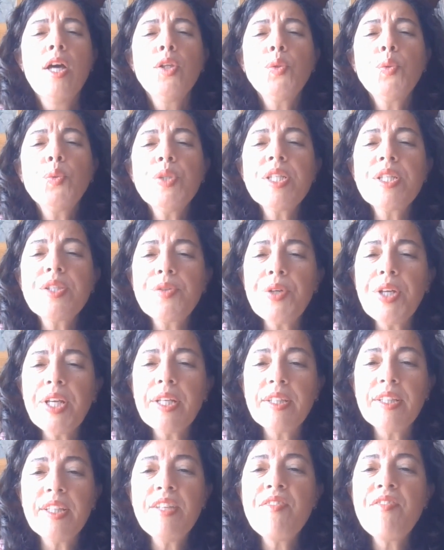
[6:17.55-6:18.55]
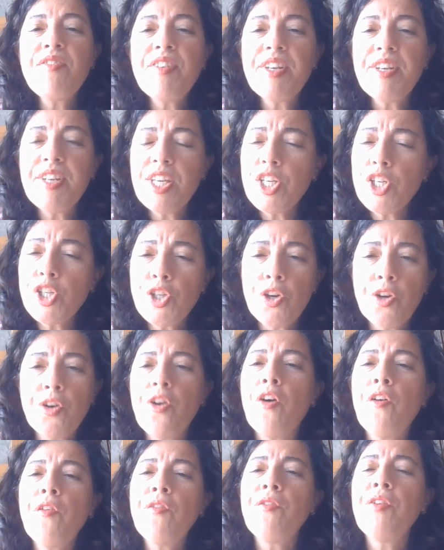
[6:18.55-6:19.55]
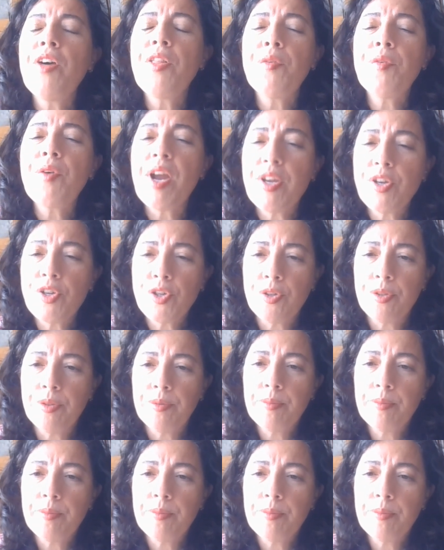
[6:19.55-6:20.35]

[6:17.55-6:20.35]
to a strict definition of federation.